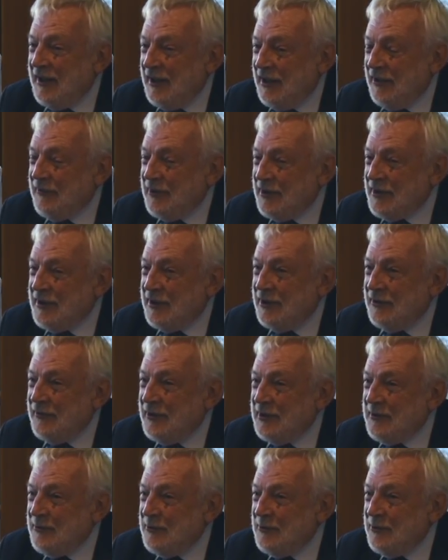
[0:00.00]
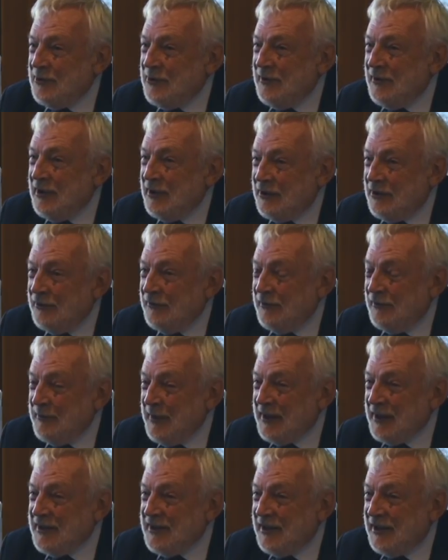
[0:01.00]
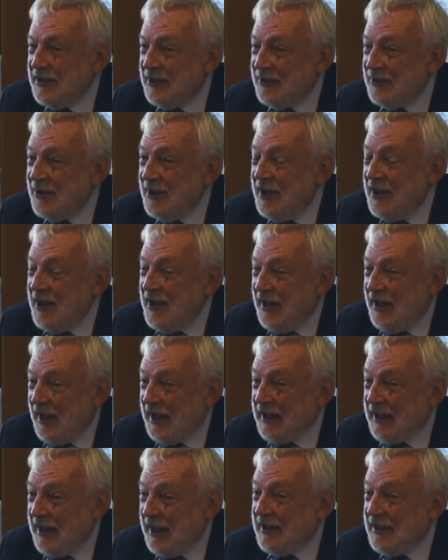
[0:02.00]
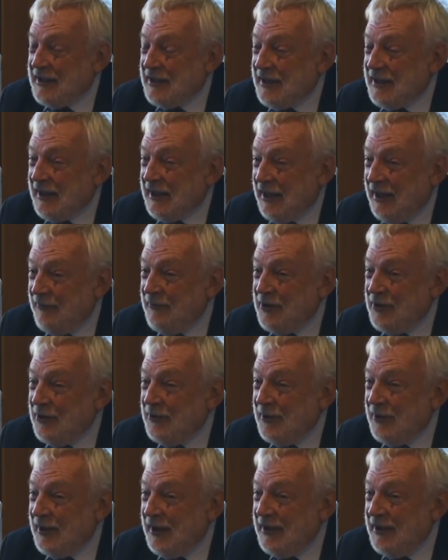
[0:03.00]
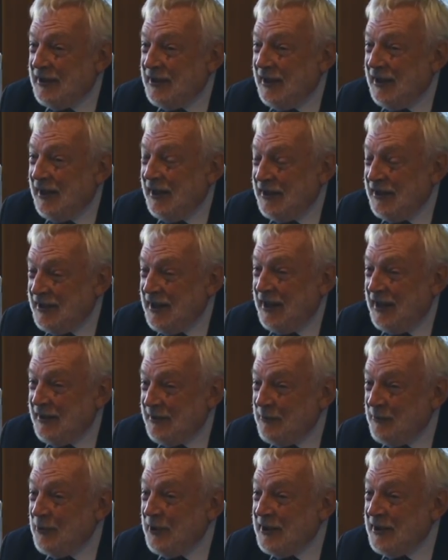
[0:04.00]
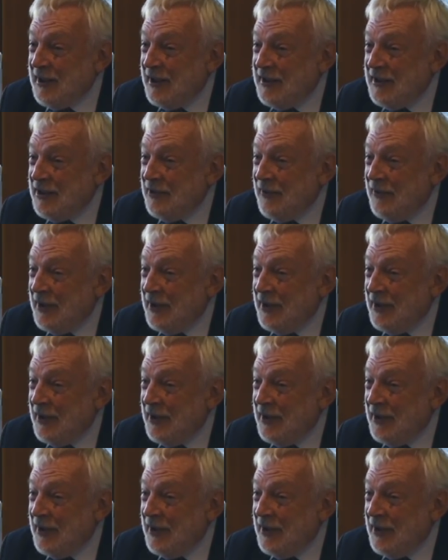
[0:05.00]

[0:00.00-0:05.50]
of the surface water in the Gulf of Mexico, and that gives you more intensive